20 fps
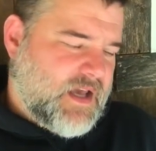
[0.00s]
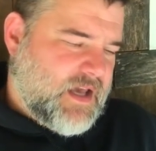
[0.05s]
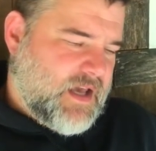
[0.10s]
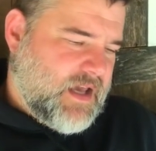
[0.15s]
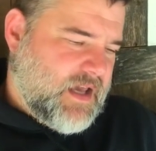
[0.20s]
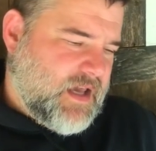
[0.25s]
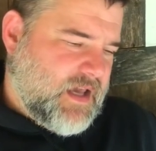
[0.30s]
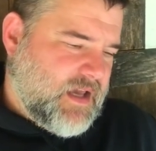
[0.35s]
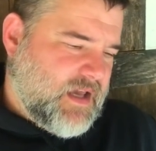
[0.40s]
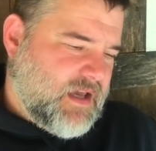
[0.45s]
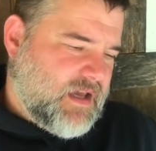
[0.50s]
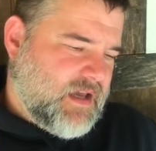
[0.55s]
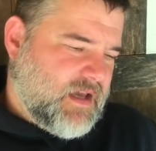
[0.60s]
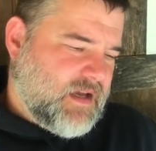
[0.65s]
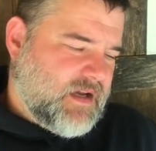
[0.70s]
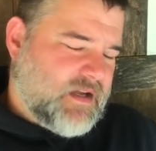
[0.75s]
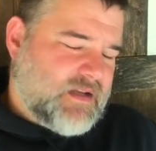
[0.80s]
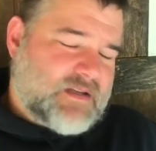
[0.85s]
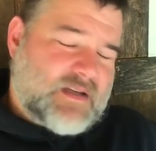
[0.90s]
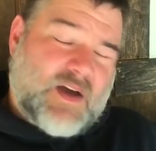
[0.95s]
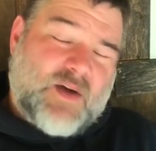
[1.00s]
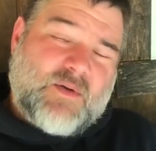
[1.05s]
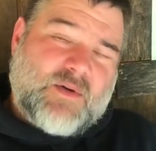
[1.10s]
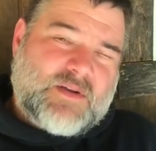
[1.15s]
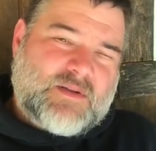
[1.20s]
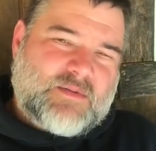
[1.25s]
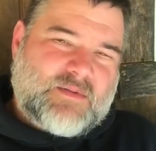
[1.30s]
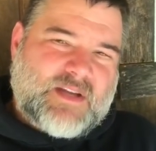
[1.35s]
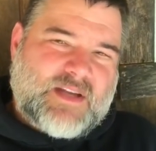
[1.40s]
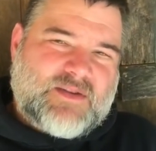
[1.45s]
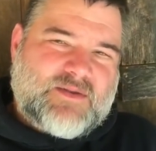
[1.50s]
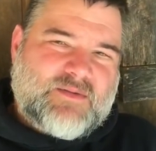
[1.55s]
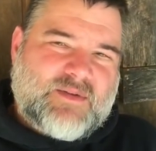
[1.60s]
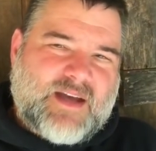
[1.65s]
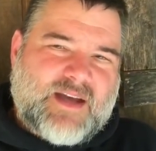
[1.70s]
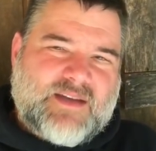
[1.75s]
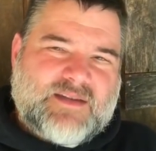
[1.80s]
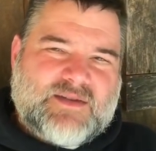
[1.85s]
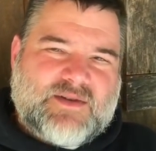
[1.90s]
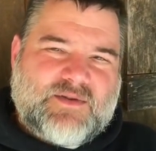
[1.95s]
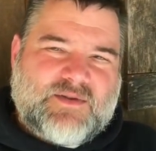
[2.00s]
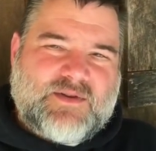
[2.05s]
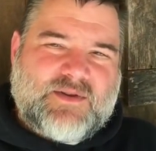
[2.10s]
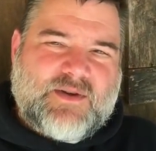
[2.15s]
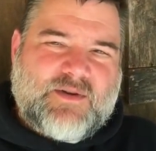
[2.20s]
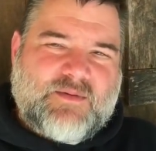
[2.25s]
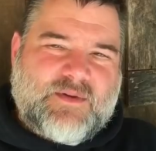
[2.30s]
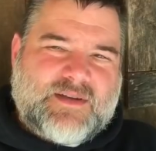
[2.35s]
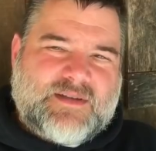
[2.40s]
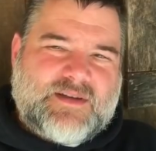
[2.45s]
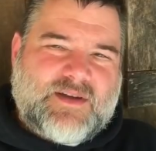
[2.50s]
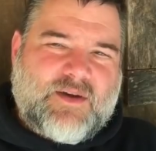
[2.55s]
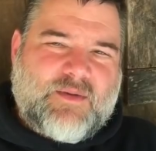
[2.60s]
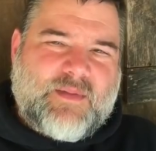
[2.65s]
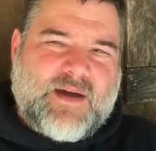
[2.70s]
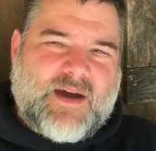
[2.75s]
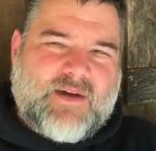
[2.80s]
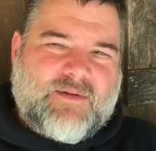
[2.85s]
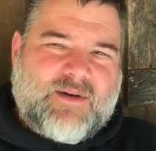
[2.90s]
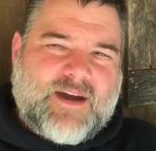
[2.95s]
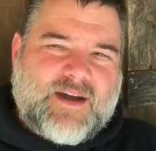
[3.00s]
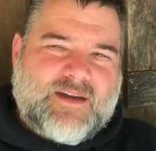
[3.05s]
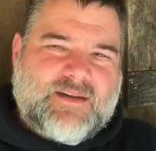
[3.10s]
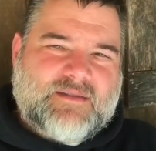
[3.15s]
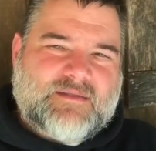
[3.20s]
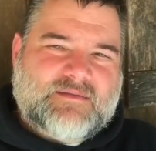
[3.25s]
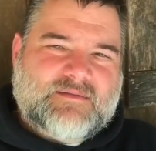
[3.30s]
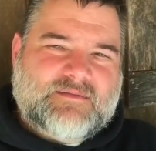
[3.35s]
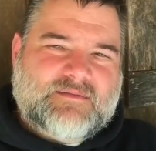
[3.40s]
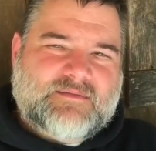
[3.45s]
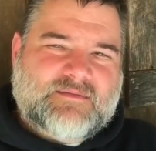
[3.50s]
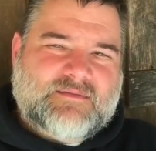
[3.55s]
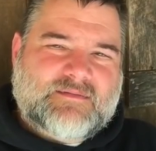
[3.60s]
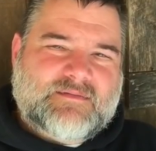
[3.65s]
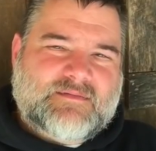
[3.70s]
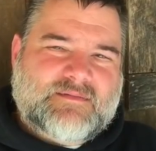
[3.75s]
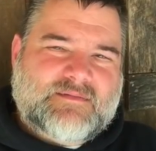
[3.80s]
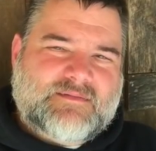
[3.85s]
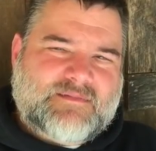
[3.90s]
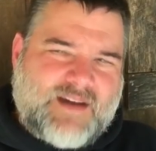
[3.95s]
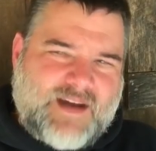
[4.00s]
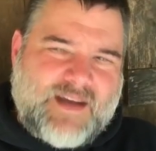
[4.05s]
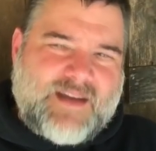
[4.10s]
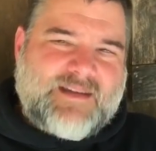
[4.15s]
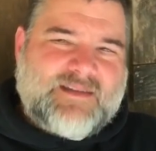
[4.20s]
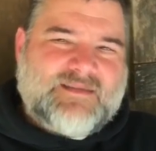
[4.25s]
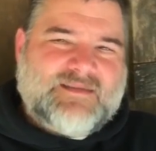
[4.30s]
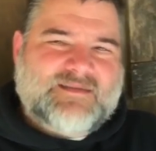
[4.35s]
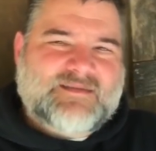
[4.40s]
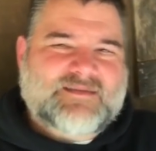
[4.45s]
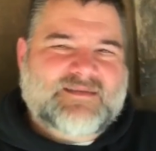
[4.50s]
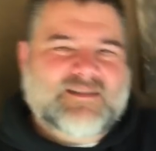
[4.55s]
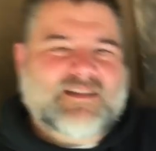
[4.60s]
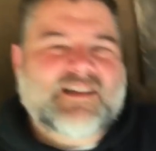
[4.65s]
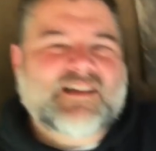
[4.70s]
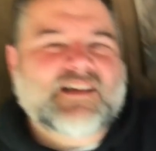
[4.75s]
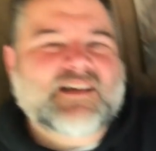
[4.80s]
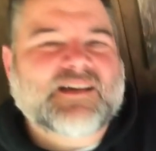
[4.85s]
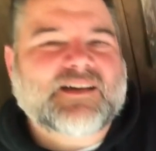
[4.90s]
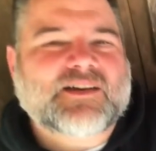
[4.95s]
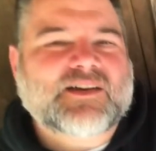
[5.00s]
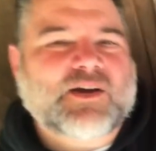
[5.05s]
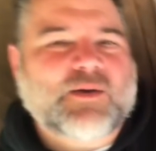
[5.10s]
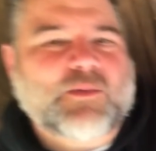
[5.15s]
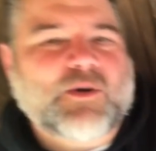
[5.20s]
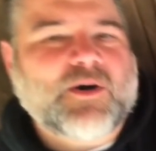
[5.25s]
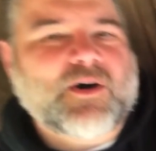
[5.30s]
And as always with Nature Life School, you know what it's all about, right? Right? Come